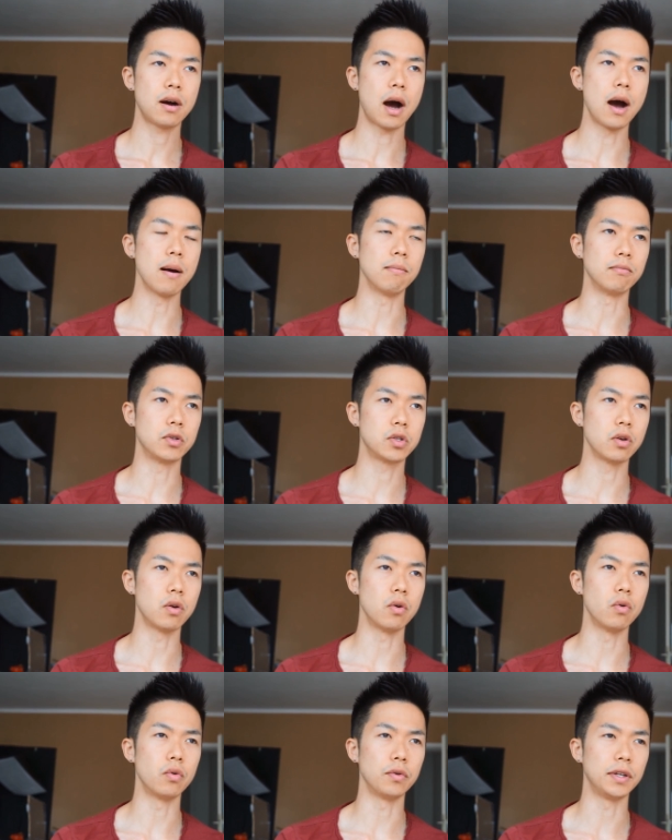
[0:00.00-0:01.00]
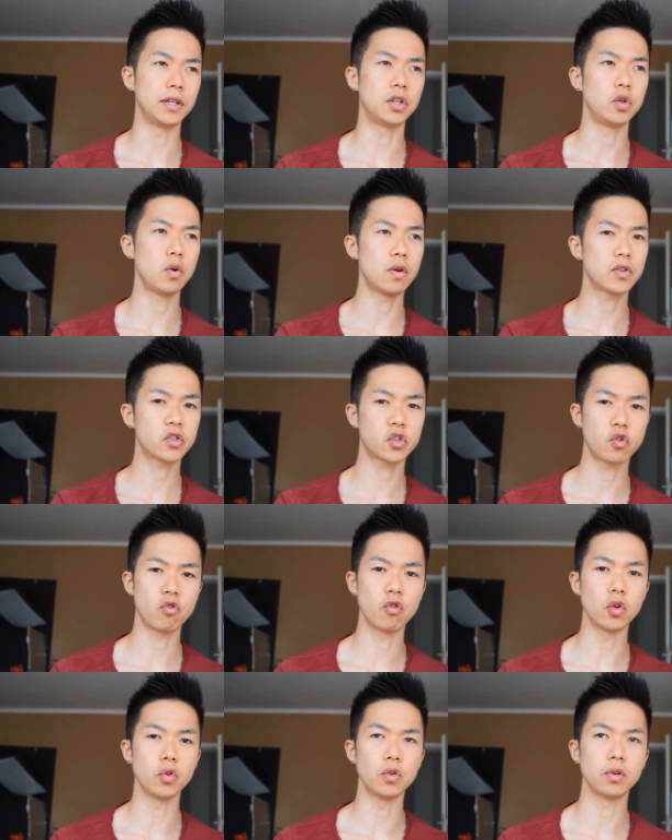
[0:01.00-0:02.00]
Um, so if you're
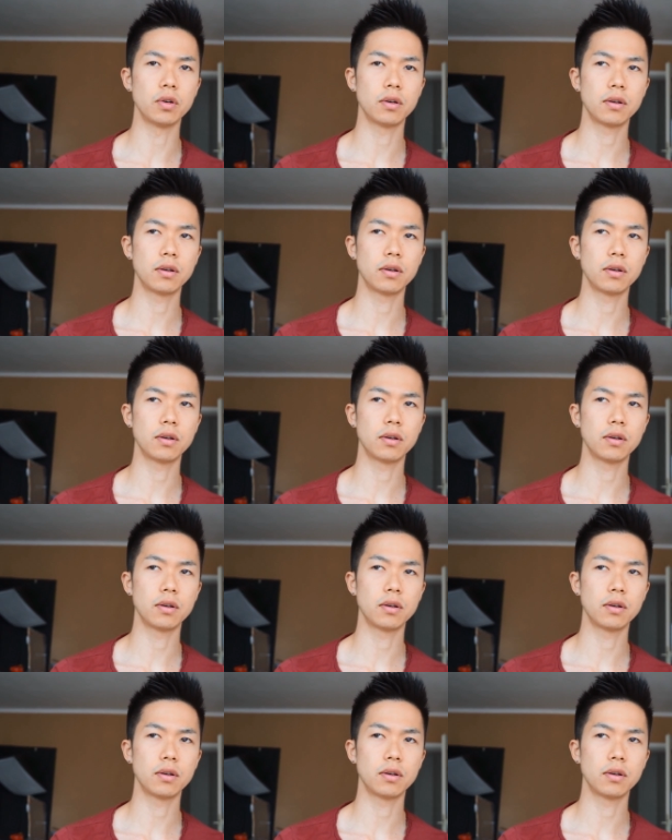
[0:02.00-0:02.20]
screwed,